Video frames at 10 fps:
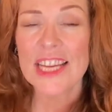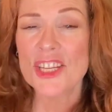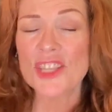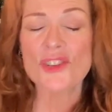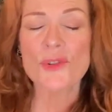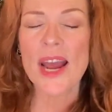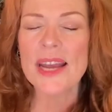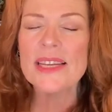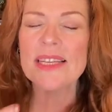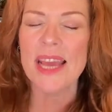Just try
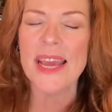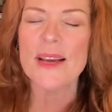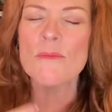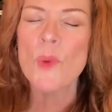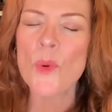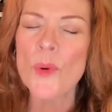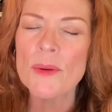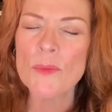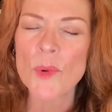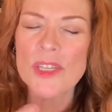to take more
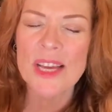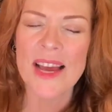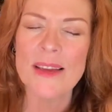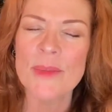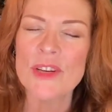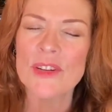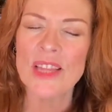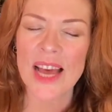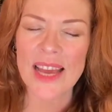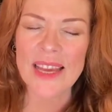and more time in your
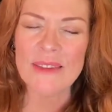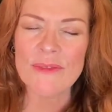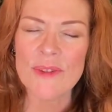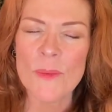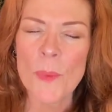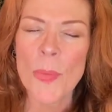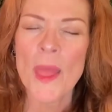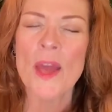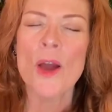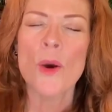life
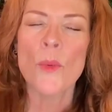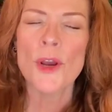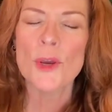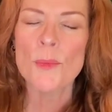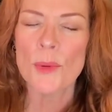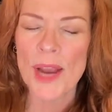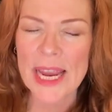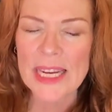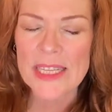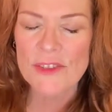where your
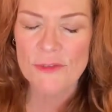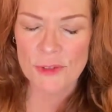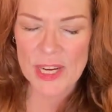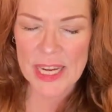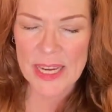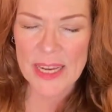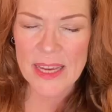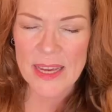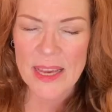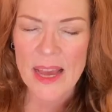brain is
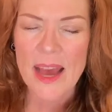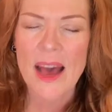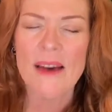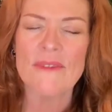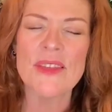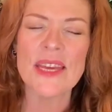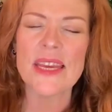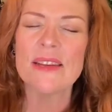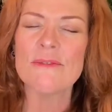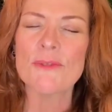free of the
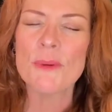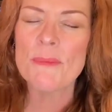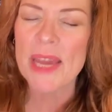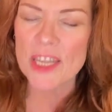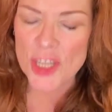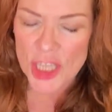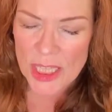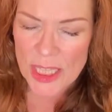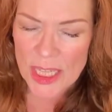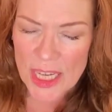
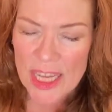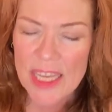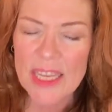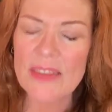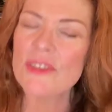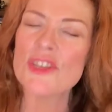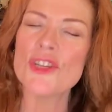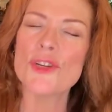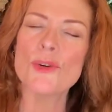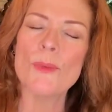information given
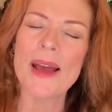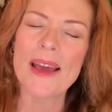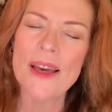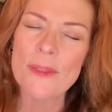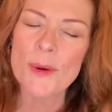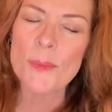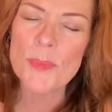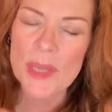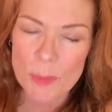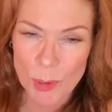to you by other
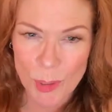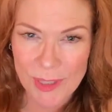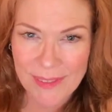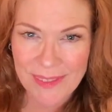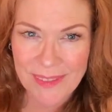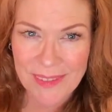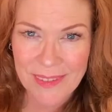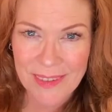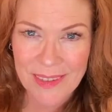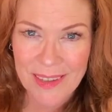people.
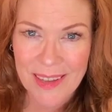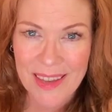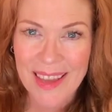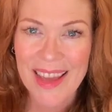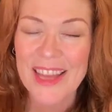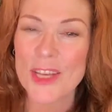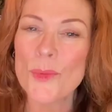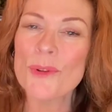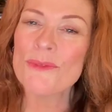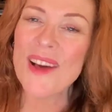And you
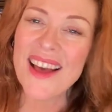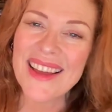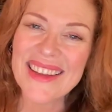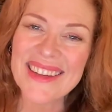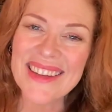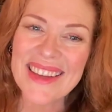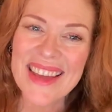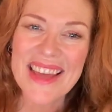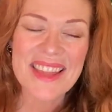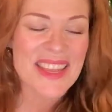will find
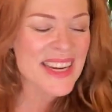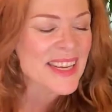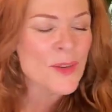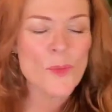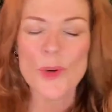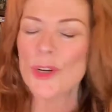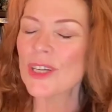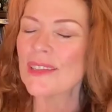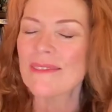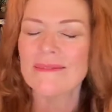that it can
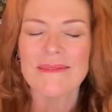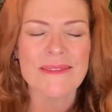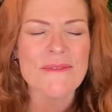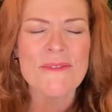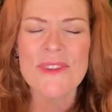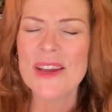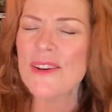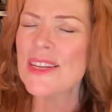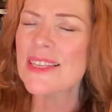work very